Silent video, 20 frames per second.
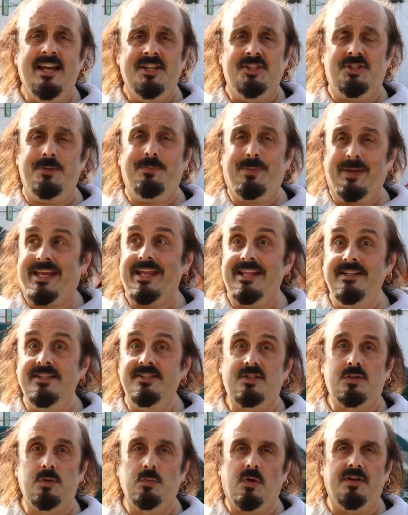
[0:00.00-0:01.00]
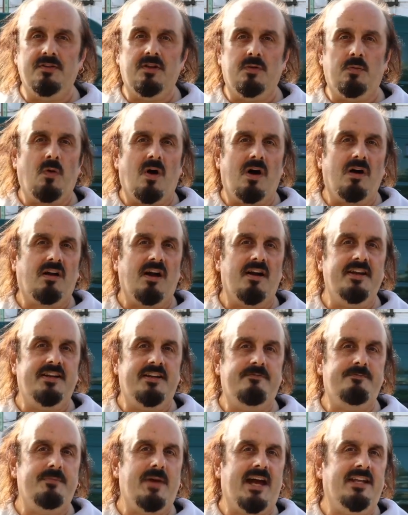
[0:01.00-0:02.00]
she begins to wonder what
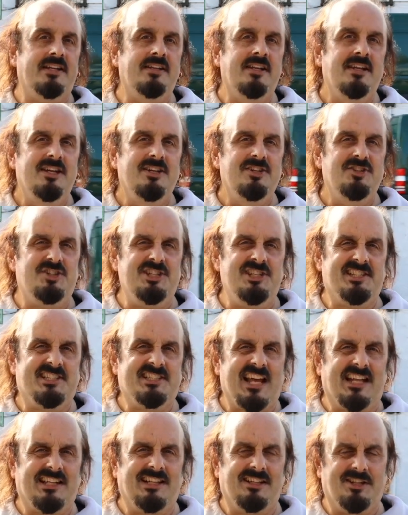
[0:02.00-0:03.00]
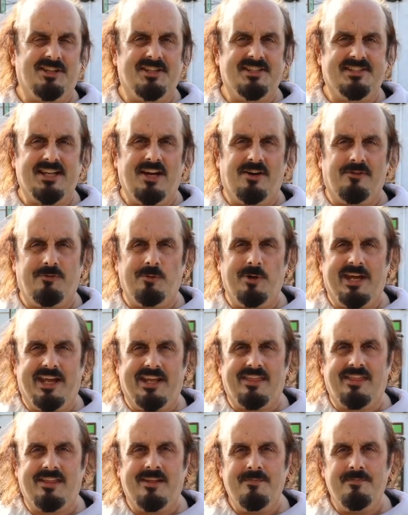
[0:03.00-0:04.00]
kind of man she saddled herself with.